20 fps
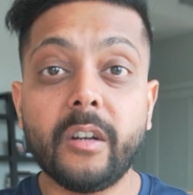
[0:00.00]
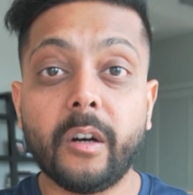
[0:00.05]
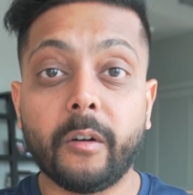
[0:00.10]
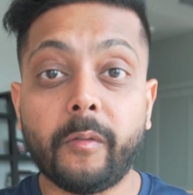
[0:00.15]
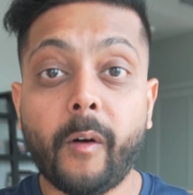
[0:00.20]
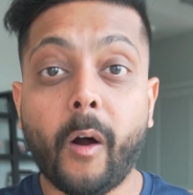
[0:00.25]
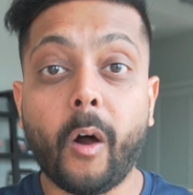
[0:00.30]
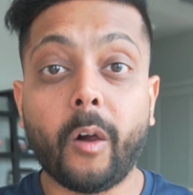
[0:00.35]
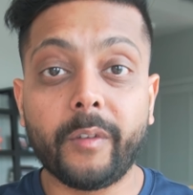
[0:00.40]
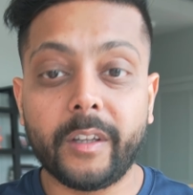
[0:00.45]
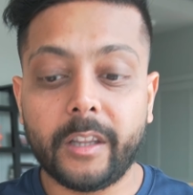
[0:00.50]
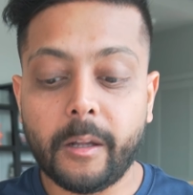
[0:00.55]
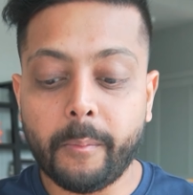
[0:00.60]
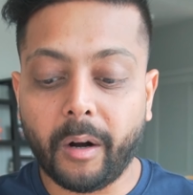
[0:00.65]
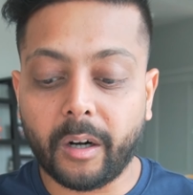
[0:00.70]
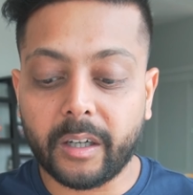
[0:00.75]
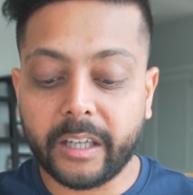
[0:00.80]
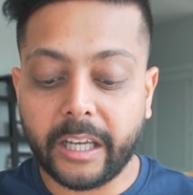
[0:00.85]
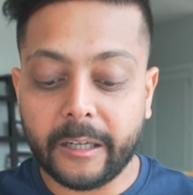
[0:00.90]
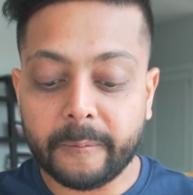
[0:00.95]
to evolve in the
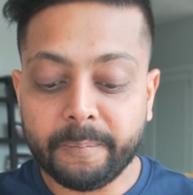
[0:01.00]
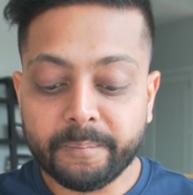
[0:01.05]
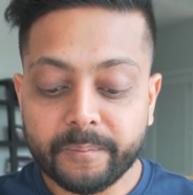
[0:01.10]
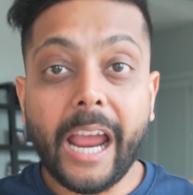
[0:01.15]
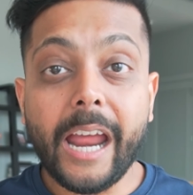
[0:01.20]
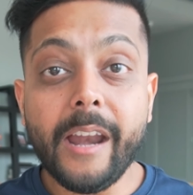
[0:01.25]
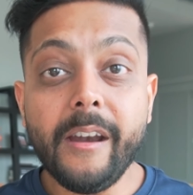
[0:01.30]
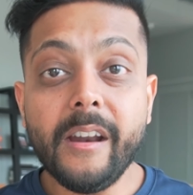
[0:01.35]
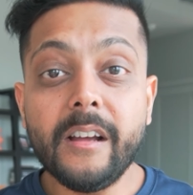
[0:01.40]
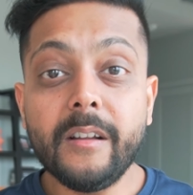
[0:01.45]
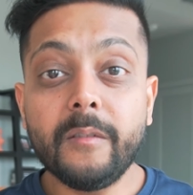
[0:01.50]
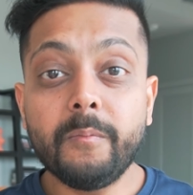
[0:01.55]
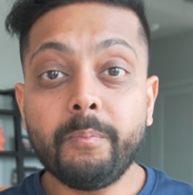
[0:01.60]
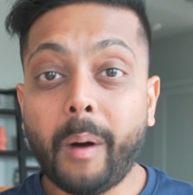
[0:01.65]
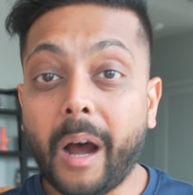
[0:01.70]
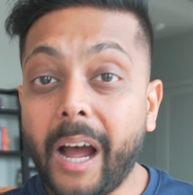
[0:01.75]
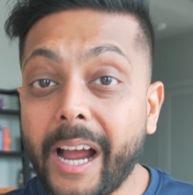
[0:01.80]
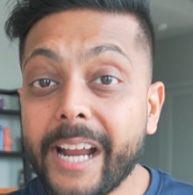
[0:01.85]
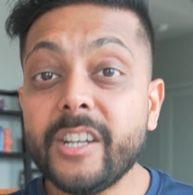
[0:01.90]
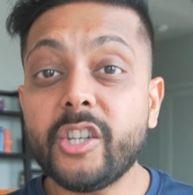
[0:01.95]
market. And
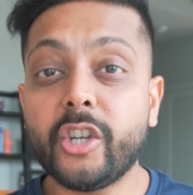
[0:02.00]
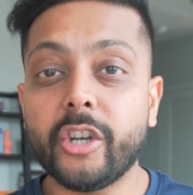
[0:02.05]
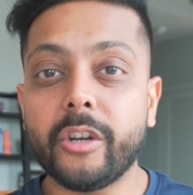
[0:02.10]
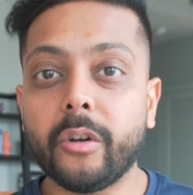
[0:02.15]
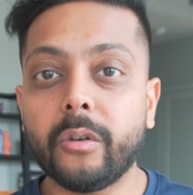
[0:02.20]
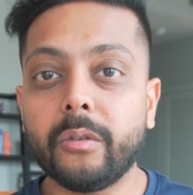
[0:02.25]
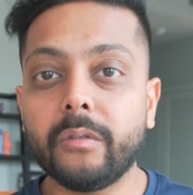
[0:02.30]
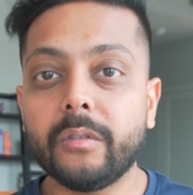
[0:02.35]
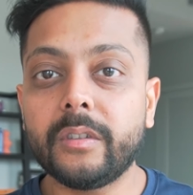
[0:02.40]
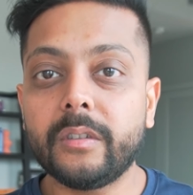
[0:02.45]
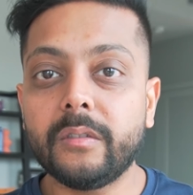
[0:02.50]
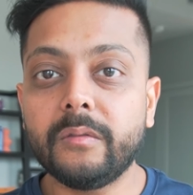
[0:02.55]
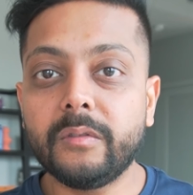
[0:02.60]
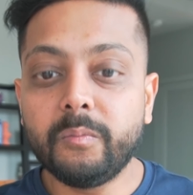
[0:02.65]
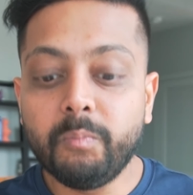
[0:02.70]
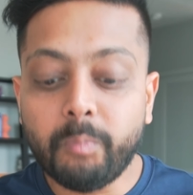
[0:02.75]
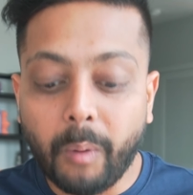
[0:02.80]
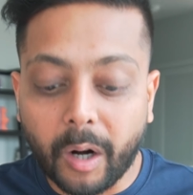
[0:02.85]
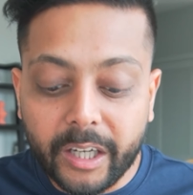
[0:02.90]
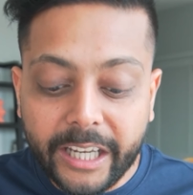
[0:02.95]
mind you,
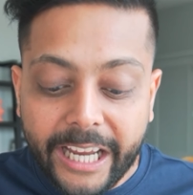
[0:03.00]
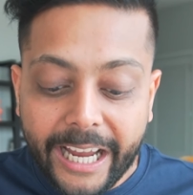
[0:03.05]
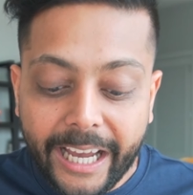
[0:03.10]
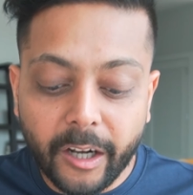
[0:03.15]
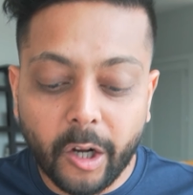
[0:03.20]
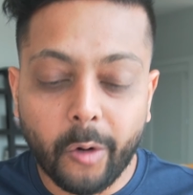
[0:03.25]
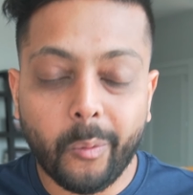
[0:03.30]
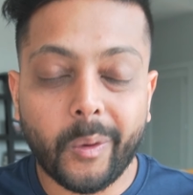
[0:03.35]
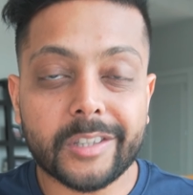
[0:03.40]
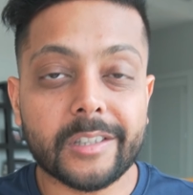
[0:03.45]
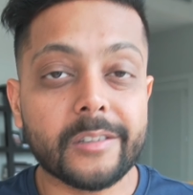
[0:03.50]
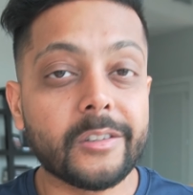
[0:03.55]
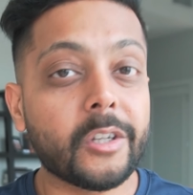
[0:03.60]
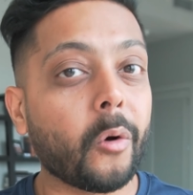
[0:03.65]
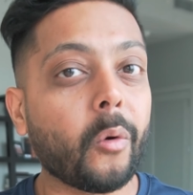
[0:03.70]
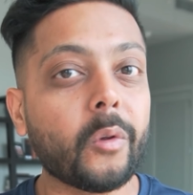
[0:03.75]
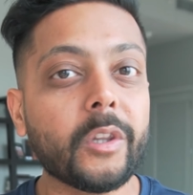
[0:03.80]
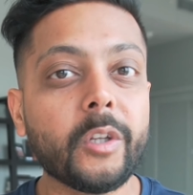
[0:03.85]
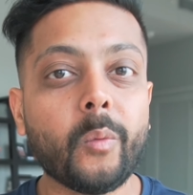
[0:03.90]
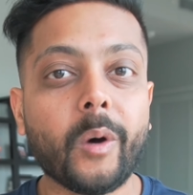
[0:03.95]
Marketo wasn't the
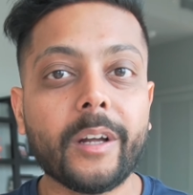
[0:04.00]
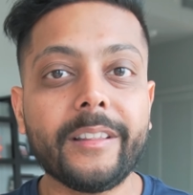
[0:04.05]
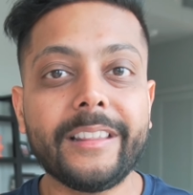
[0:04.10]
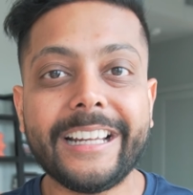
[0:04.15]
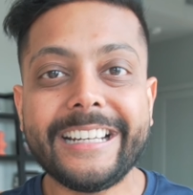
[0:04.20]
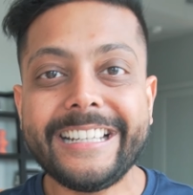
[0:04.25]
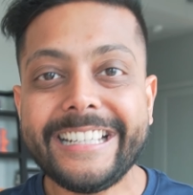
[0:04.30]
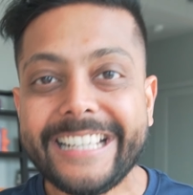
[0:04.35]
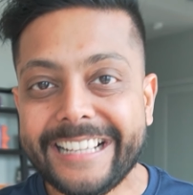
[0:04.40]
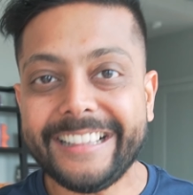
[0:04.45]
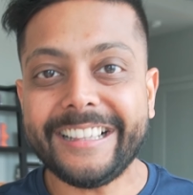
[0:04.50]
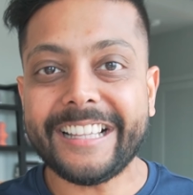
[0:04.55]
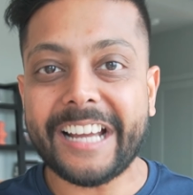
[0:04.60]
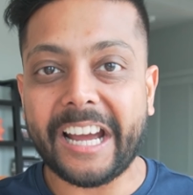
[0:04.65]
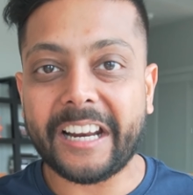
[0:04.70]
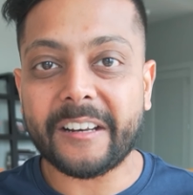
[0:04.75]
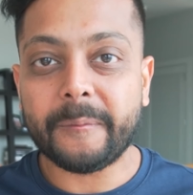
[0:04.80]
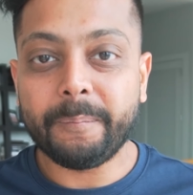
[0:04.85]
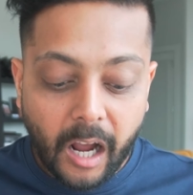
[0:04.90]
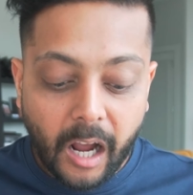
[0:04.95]
only one that did that.